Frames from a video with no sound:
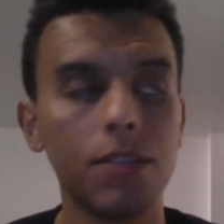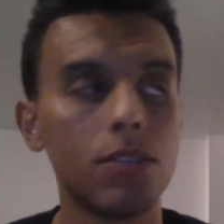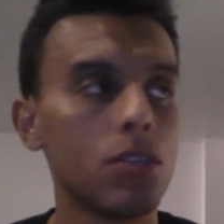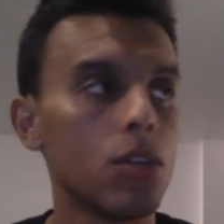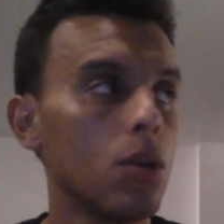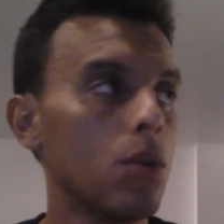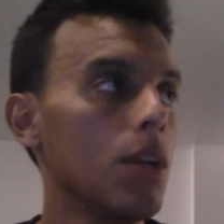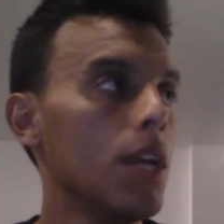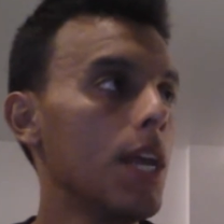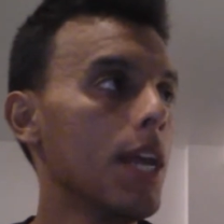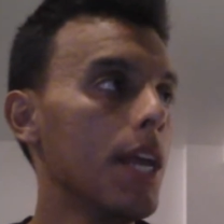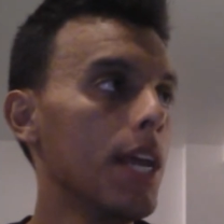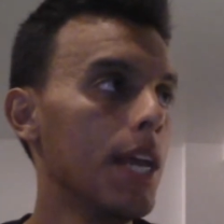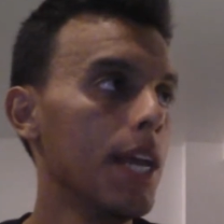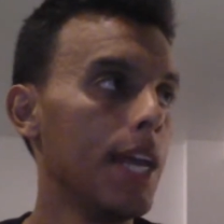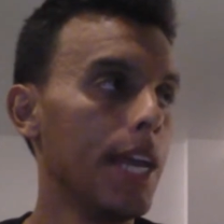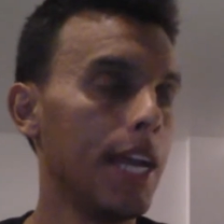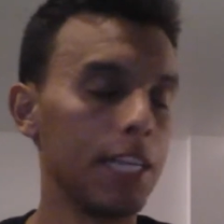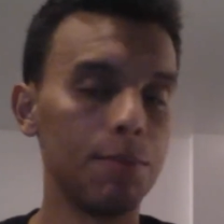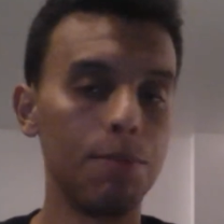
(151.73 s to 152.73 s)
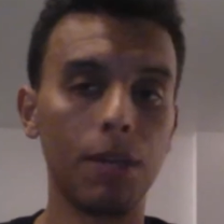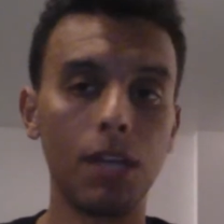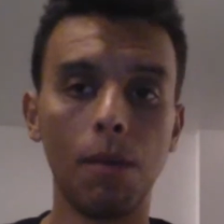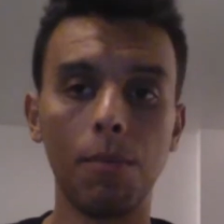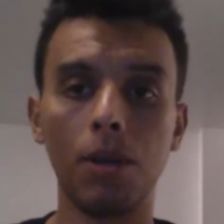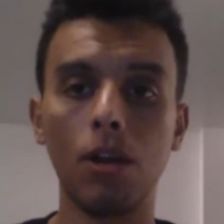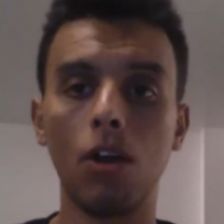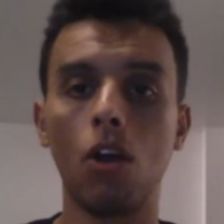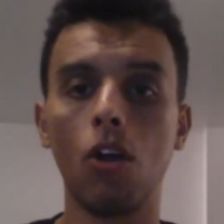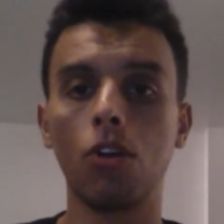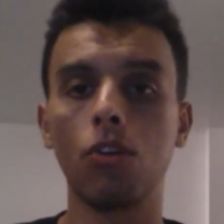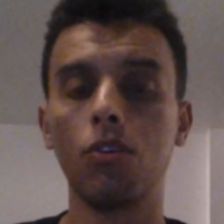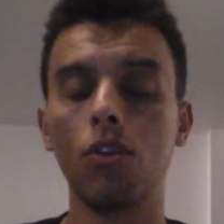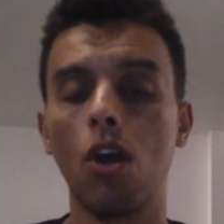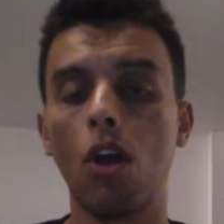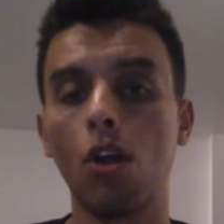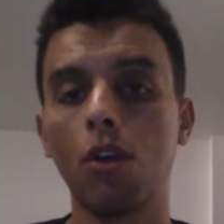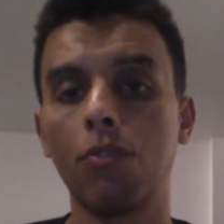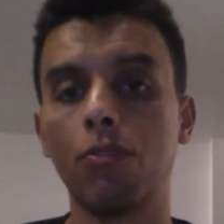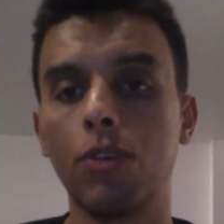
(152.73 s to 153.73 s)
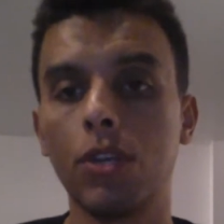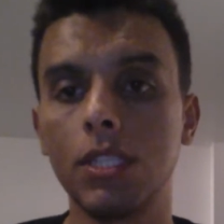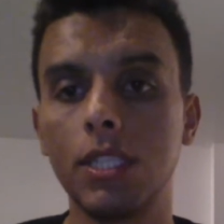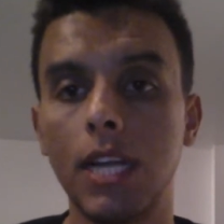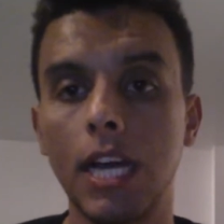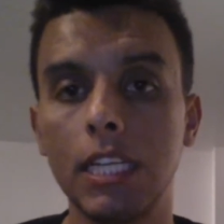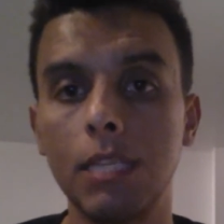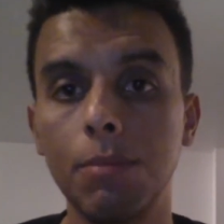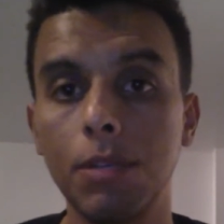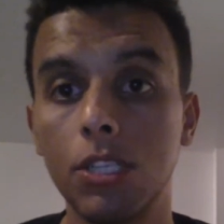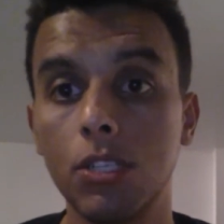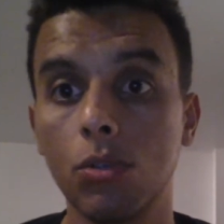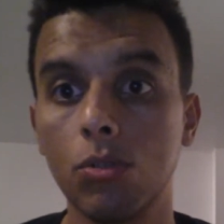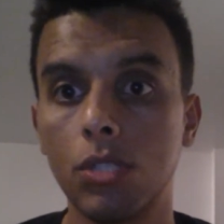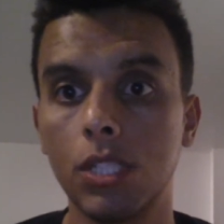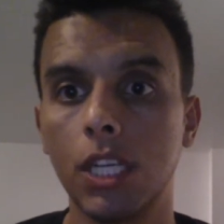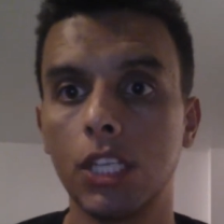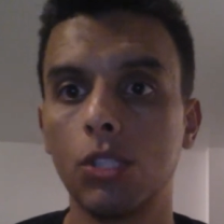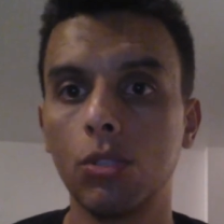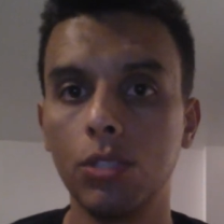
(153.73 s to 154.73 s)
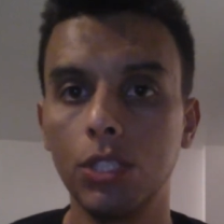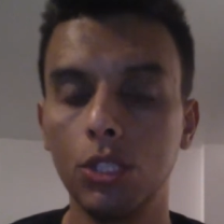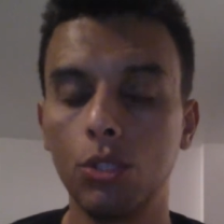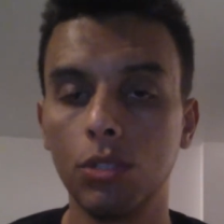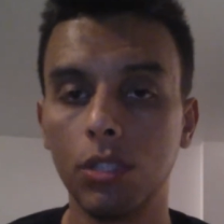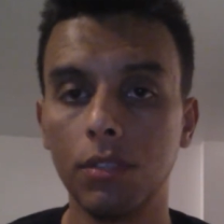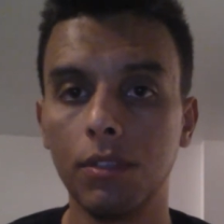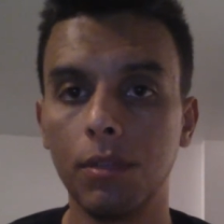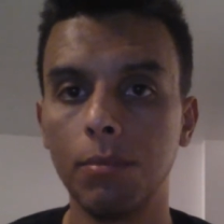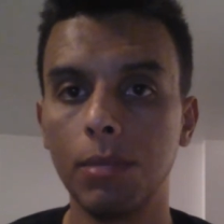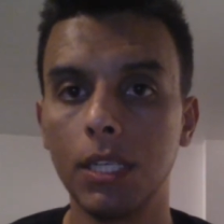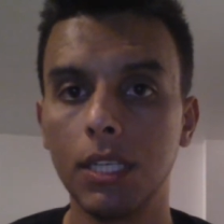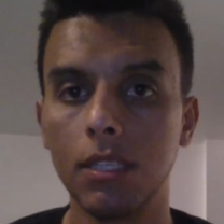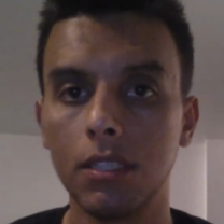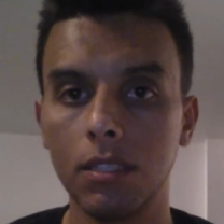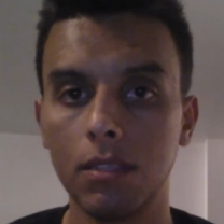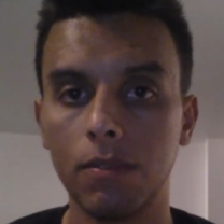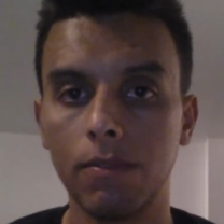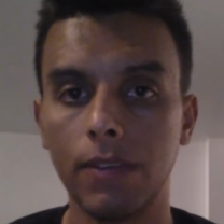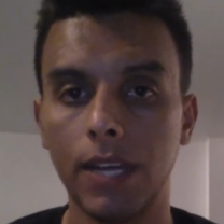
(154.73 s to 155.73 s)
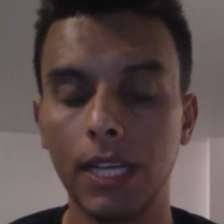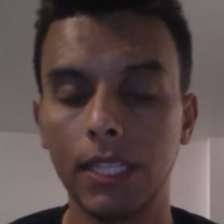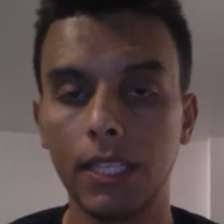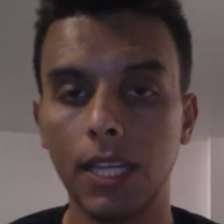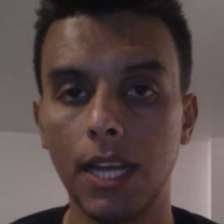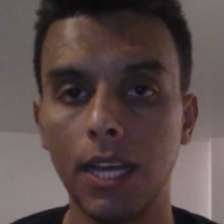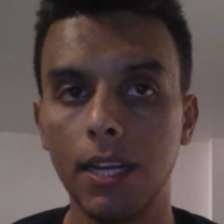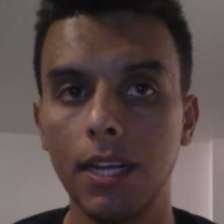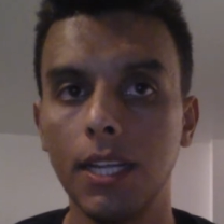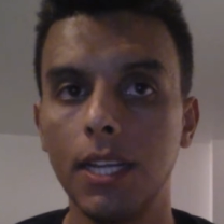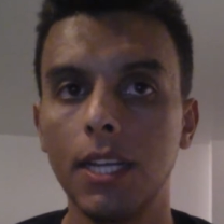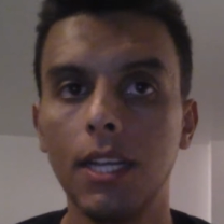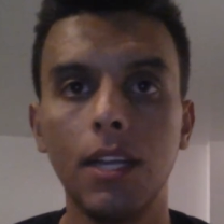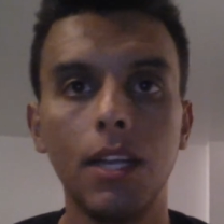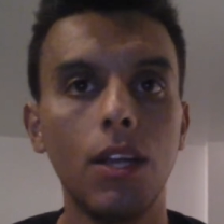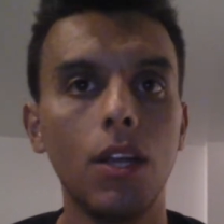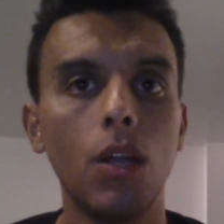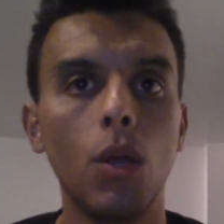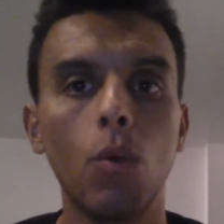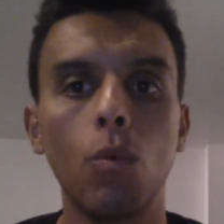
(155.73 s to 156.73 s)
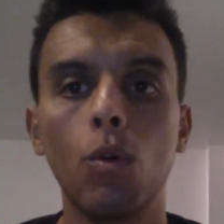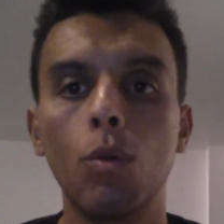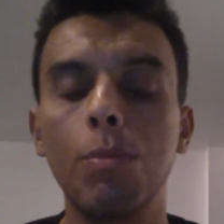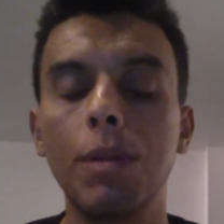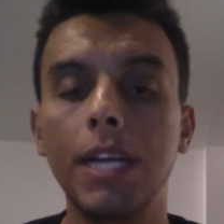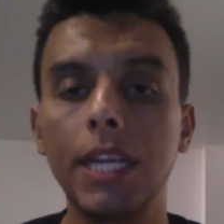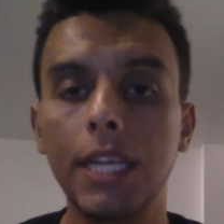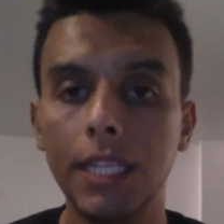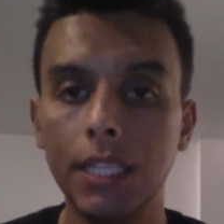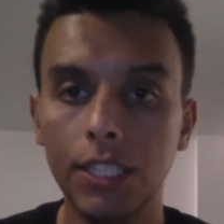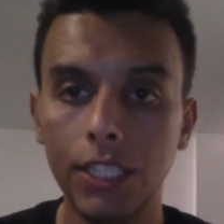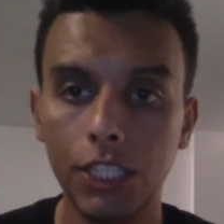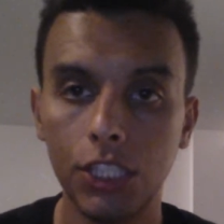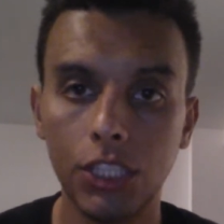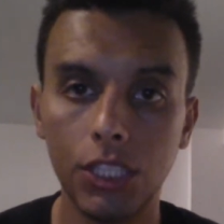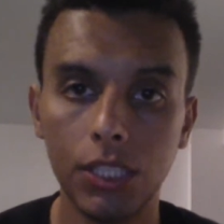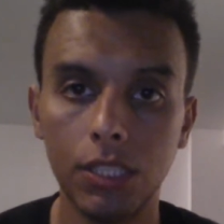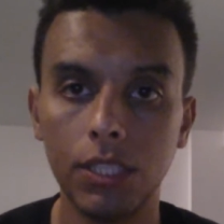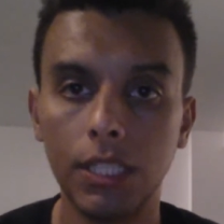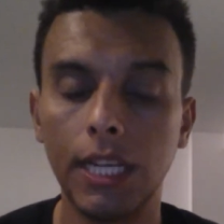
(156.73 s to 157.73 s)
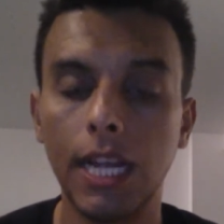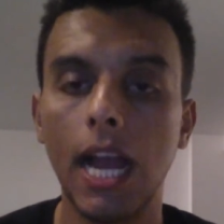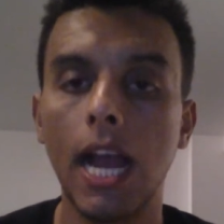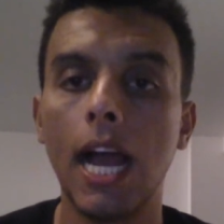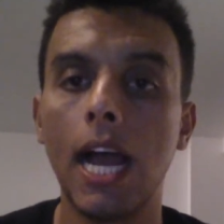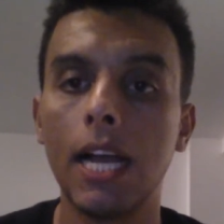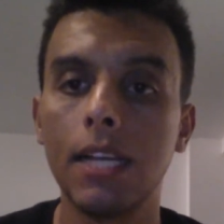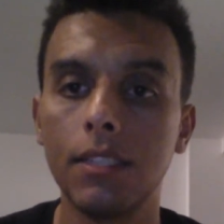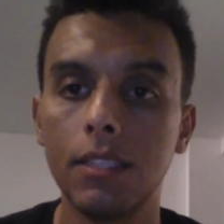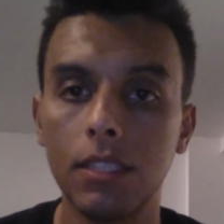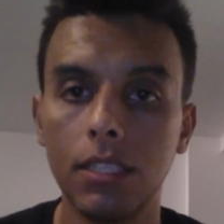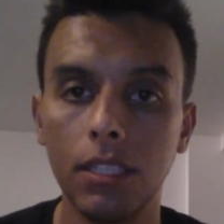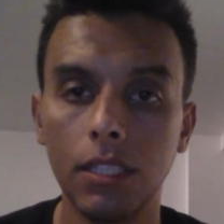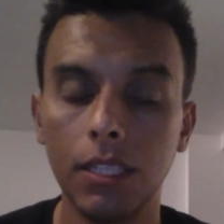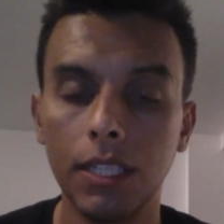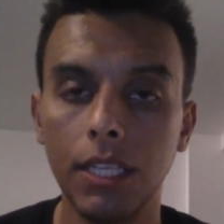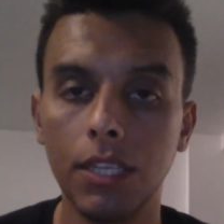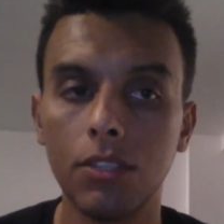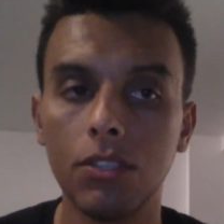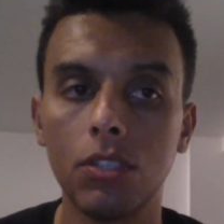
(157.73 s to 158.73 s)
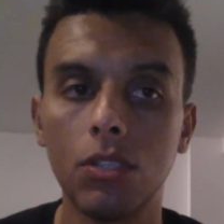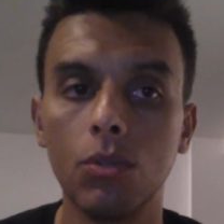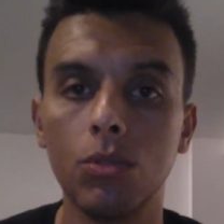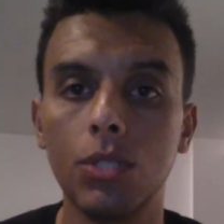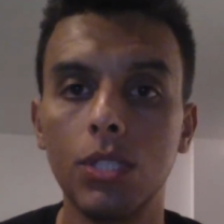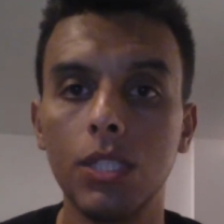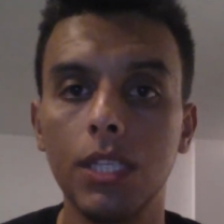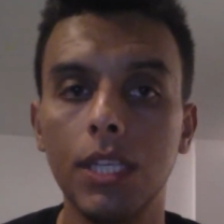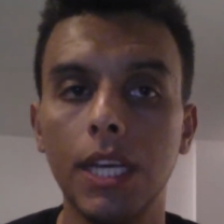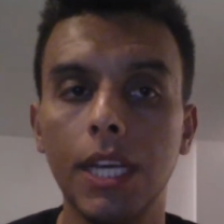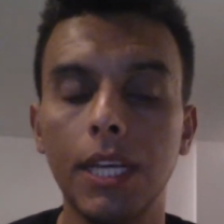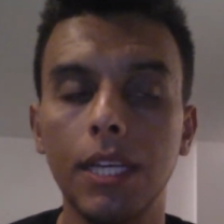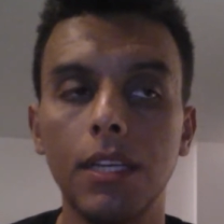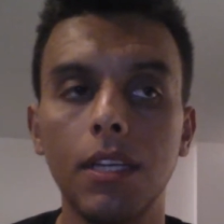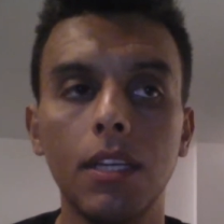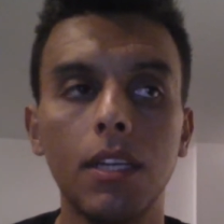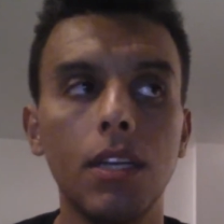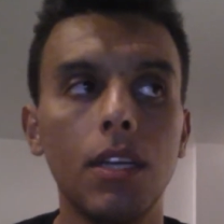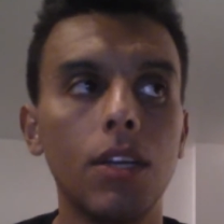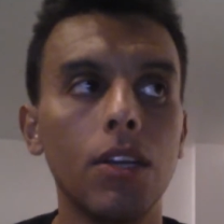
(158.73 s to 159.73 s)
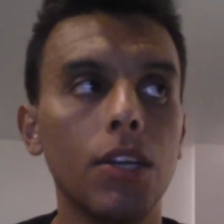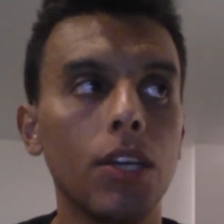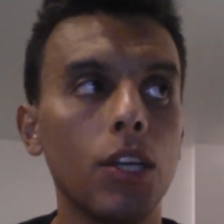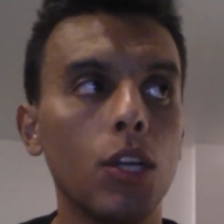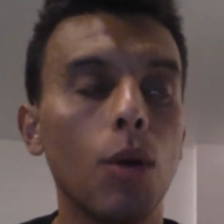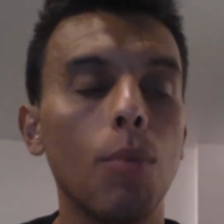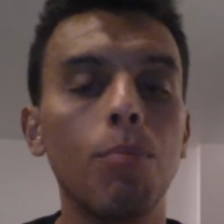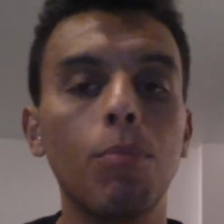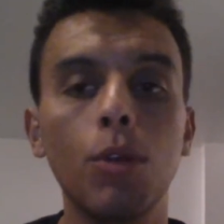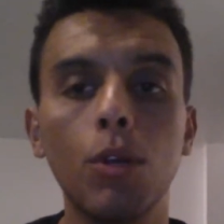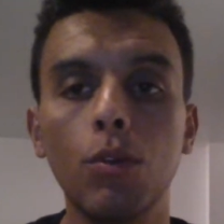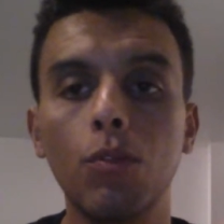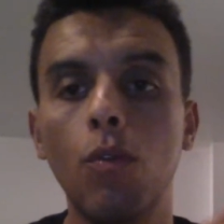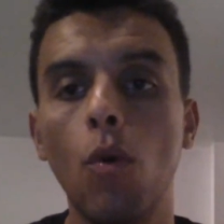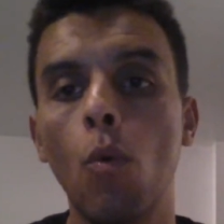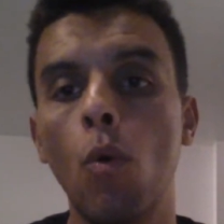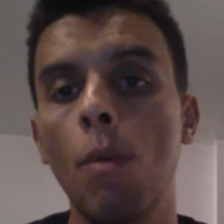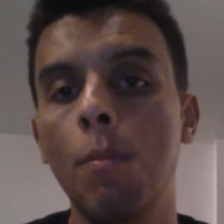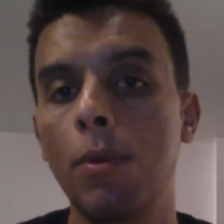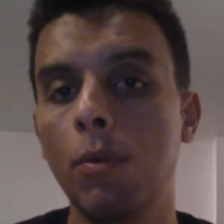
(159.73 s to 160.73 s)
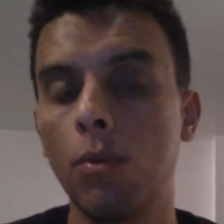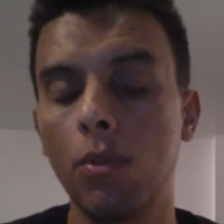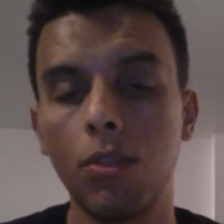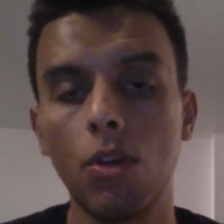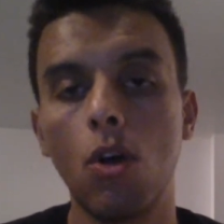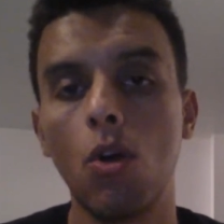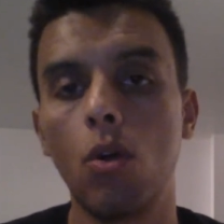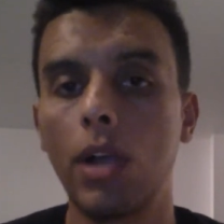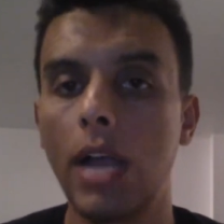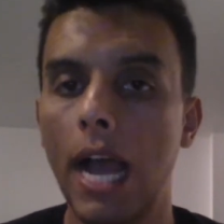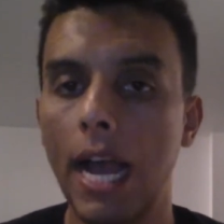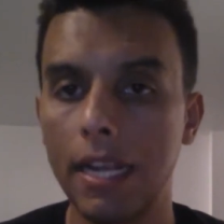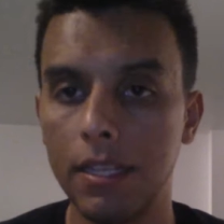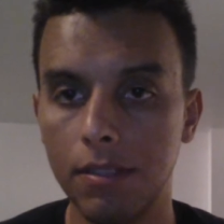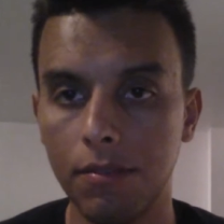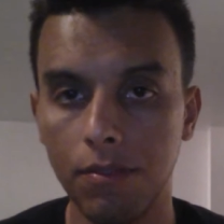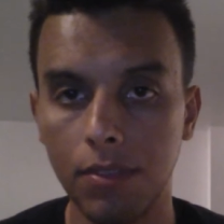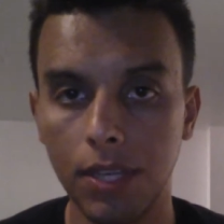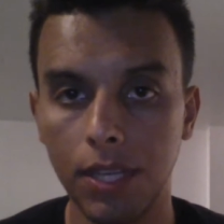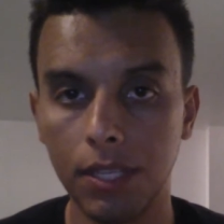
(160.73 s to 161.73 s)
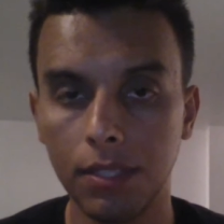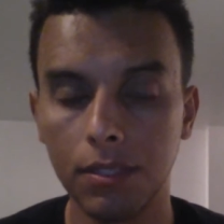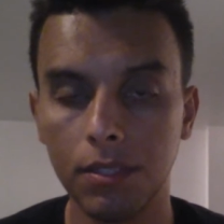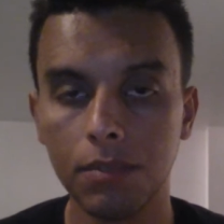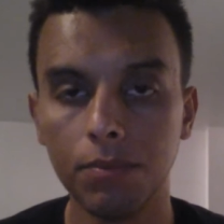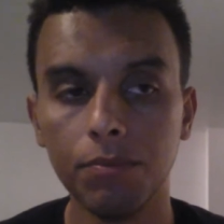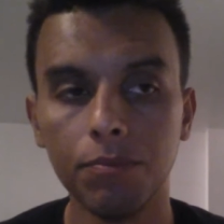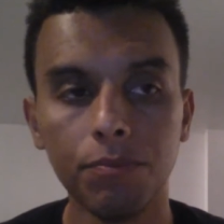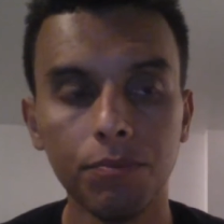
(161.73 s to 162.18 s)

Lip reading: So it's becoming harder and harder for us not to be so sexually driven because of the fact that we're being conditioned to constantly associate, beautiful women with all kinds of things.